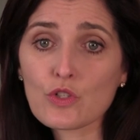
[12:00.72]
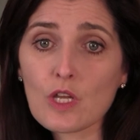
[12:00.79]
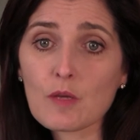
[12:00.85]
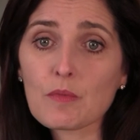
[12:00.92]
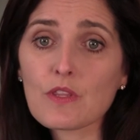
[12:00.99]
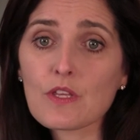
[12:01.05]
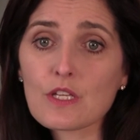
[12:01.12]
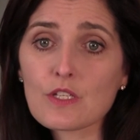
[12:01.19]
type
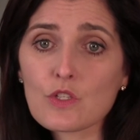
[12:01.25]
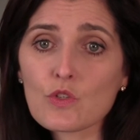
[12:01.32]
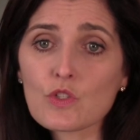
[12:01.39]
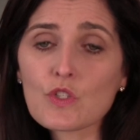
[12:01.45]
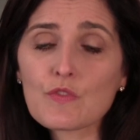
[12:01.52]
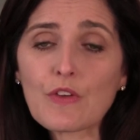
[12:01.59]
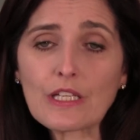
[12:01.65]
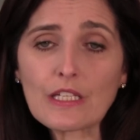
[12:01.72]
of thing. So
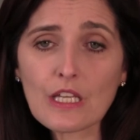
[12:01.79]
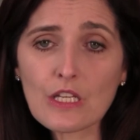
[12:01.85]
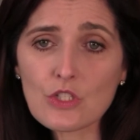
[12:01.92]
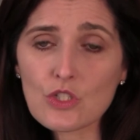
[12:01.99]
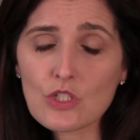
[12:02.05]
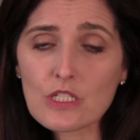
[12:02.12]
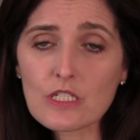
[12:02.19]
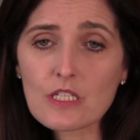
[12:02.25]
it's
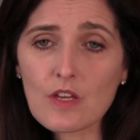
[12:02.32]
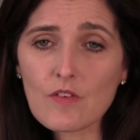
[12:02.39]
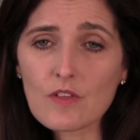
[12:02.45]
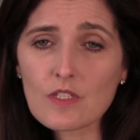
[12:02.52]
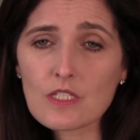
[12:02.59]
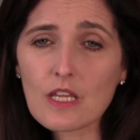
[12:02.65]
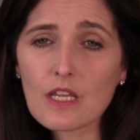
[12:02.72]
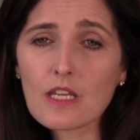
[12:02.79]
financially
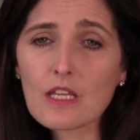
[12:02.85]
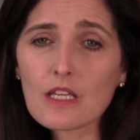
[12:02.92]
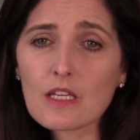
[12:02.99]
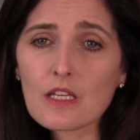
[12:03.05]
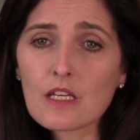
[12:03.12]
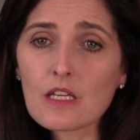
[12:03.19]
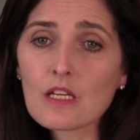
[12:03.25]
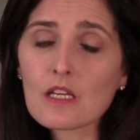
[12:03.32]

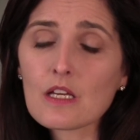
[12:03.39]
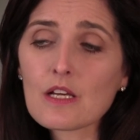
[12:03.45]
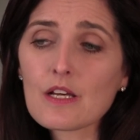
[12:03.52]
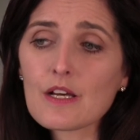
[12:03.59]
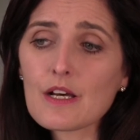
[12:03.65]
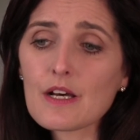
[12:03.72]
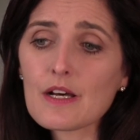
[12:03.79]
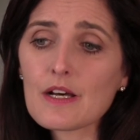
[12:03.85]
devastating,
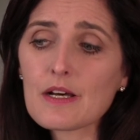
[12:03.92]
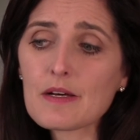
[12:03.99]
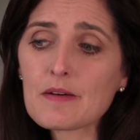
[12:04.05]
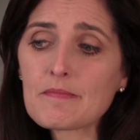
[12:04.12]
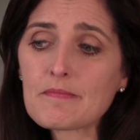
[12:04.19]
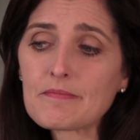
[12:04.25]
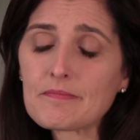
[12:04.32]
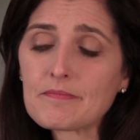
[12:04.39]

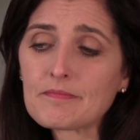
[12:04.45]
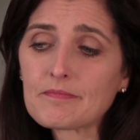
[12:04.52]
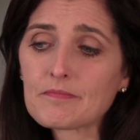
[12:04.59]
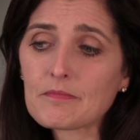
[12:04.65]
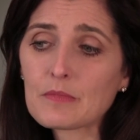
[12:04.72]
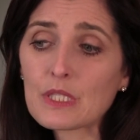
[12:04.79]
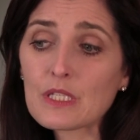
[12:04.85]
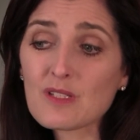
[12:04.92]

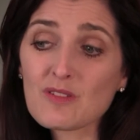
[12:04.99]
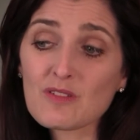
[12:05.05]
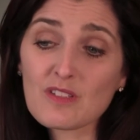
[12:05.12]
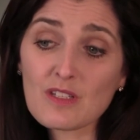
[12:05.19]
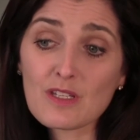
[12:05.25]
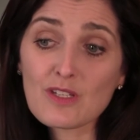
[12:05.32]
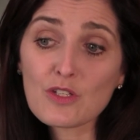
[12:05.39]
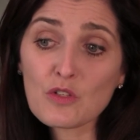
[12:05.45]
but it
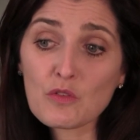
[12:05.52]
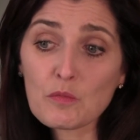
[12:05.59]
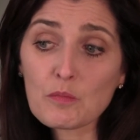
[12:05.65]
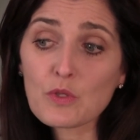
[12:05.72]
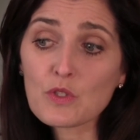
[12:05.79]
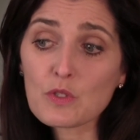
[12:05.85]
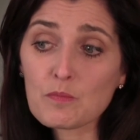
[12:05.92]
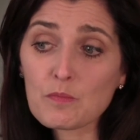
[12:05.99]

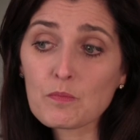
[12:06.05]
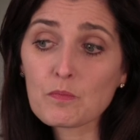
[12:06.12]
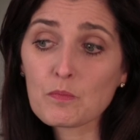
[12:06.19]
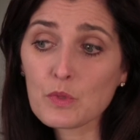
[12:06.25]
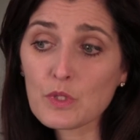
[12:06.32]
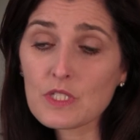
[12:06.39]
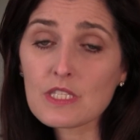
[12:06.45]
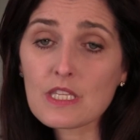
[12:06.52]

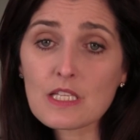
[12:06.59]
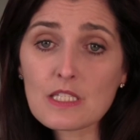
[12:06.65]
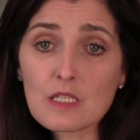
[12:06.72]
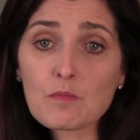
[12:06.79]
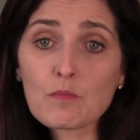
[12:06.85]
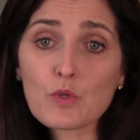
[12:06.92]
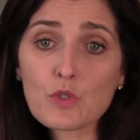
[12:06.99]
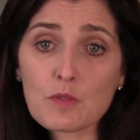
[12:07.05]
puts things
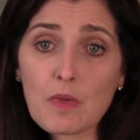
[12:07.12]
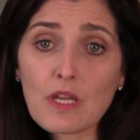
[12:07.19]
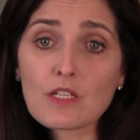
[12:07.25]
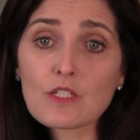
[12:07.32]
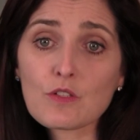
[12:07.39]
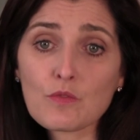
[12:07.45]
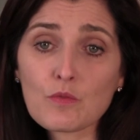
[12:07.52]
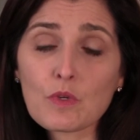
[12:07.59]
in
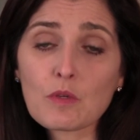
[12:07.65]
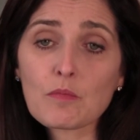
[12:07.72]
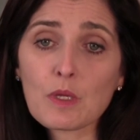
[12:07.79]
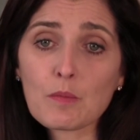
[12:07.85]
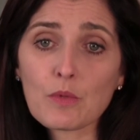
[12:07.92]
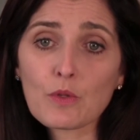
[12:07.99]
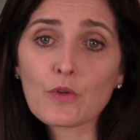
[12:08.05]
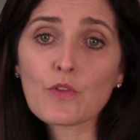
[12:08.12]
perspective when
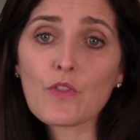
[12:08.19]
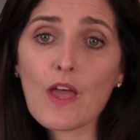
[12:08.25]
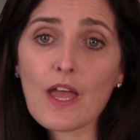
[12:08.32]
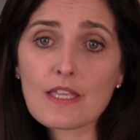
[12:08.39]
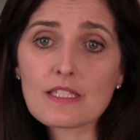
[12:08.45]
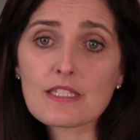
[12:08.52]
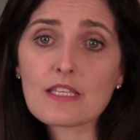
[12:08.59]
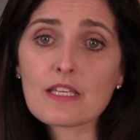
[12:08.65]
people are
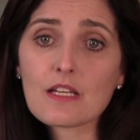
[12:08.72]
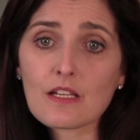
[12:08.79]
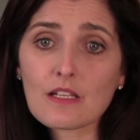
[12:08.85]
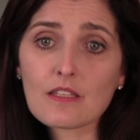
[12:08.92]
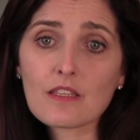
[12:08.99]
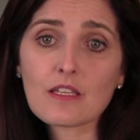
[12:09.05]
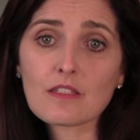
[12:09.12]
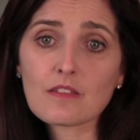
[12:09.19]
that sick,
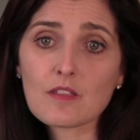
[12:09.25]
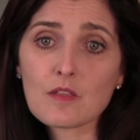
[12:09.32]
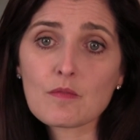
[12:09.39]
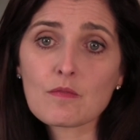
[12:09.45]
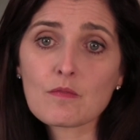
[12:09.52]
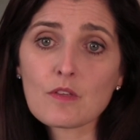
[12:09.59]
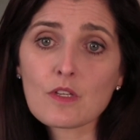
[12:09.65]
that the